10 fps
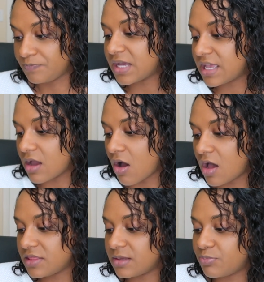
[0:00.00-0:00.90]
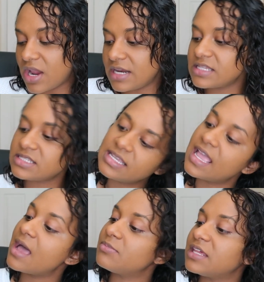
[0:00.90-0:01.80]
But on the pregnancy
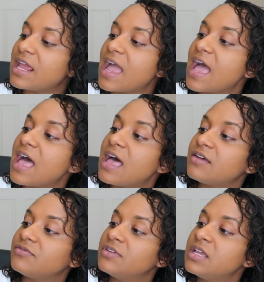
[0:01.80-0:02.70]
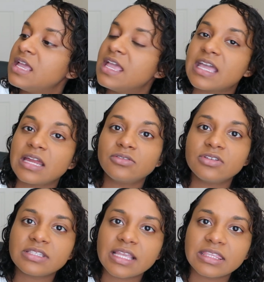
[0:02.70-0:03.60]
app that I have, it kind of
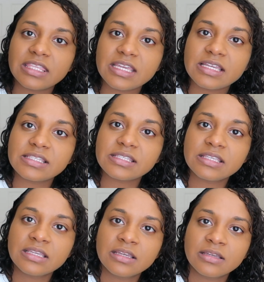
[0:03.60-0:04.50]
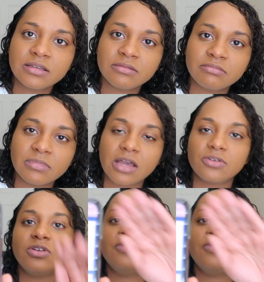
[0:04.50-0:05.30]
looks like this. I don't know